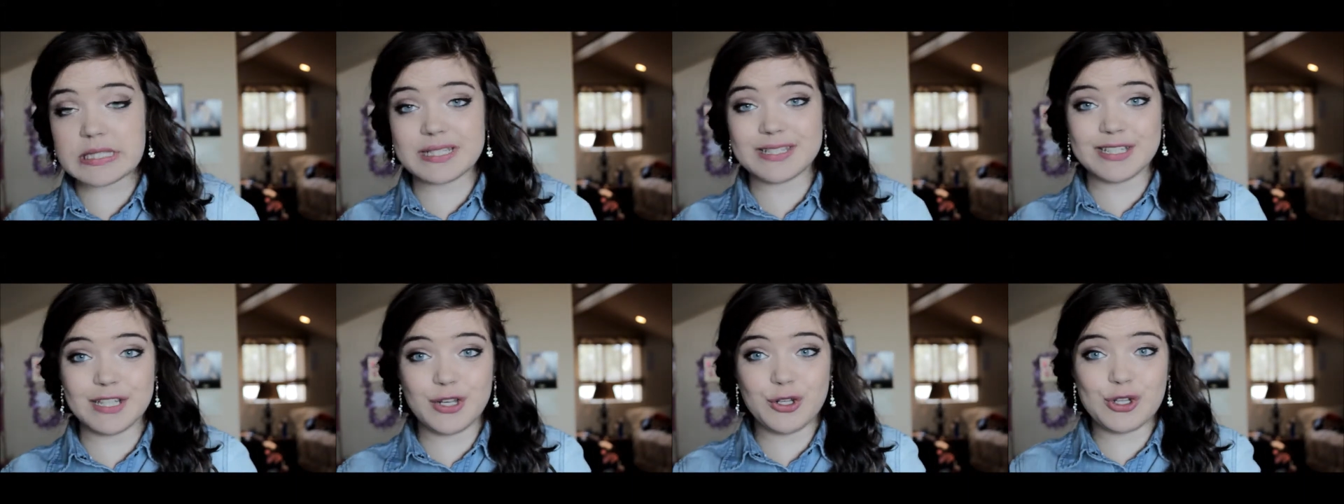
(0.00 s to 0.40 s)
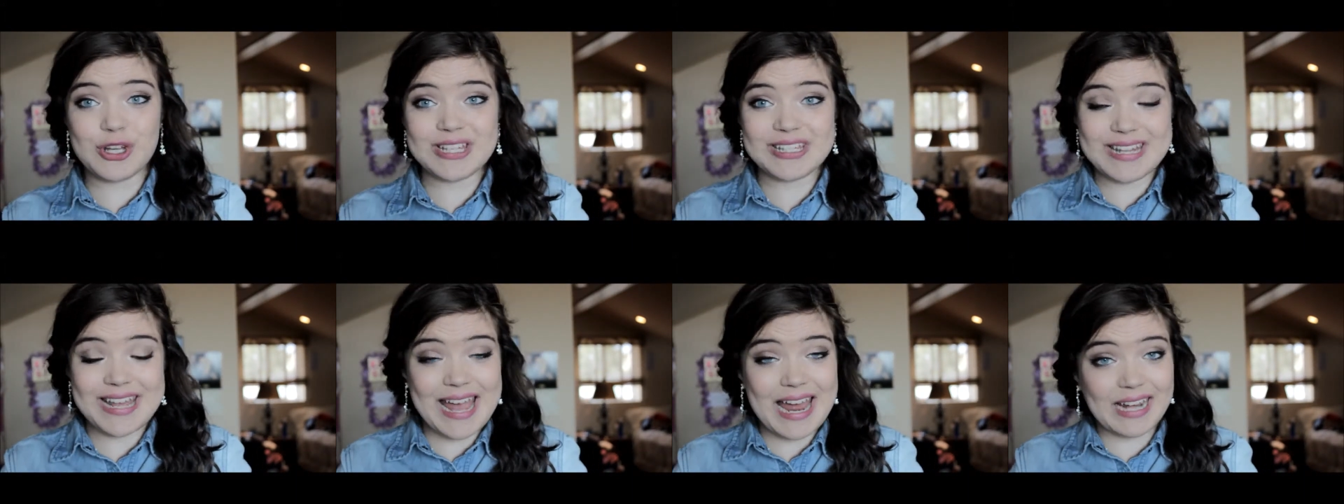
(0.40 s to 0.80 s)
Did you
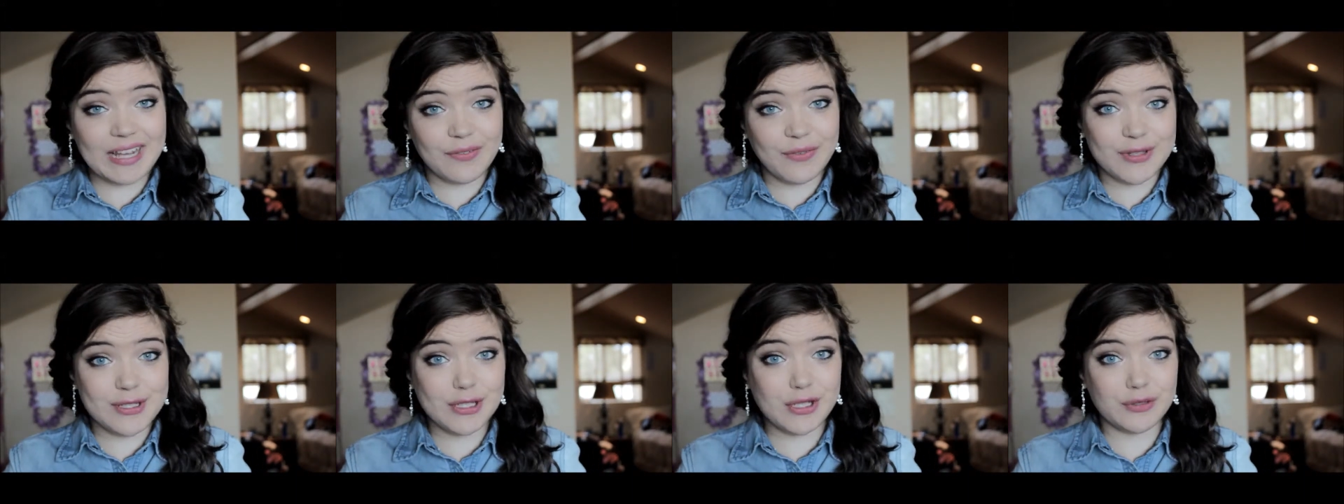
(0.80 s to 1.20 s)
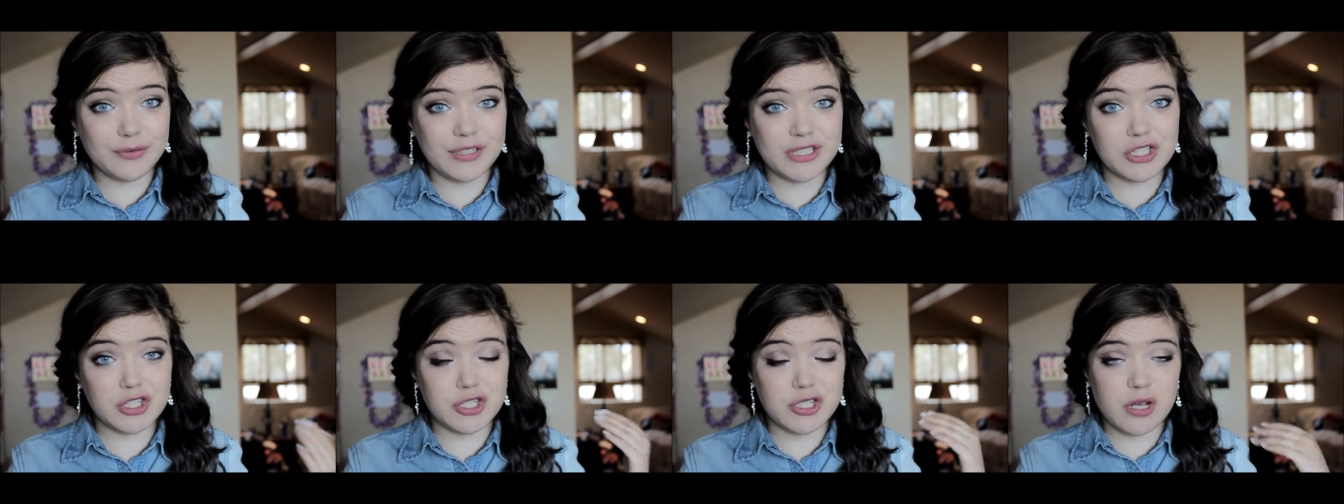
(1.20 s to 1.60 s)
list any physical
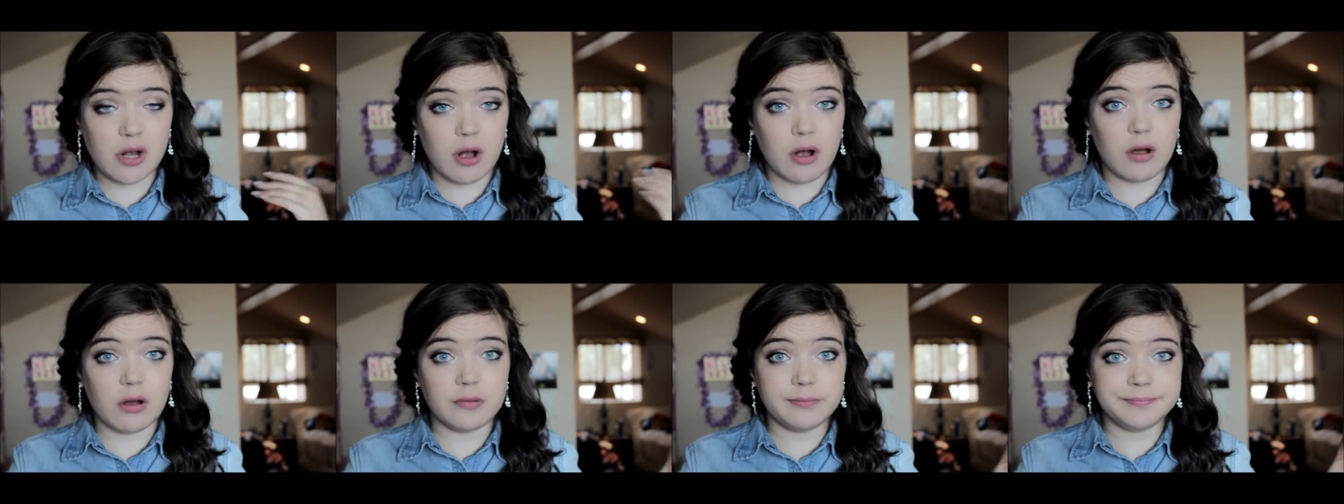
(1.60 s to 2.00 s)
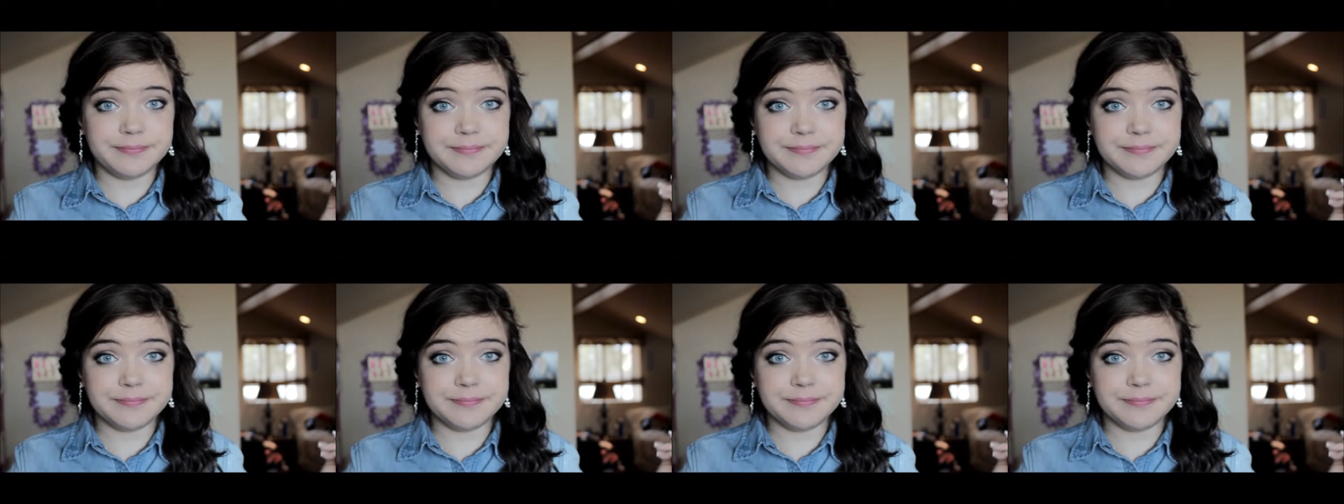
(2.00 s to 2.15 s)
features at all?